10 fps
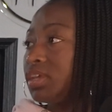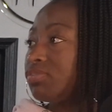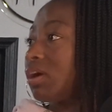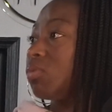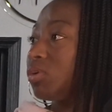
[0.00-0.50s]

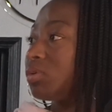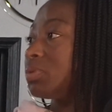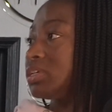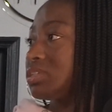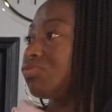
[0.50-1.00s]
If I want a
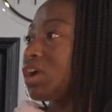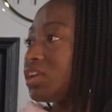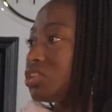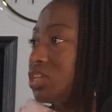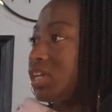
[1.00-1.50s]
piece of
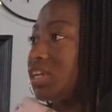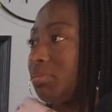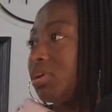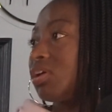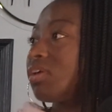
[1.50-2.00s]
fried chicken,
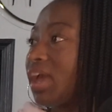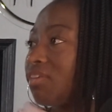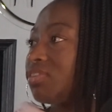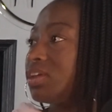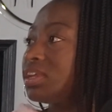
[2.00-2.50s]
I'm gonna go
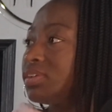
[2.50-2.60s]
have it.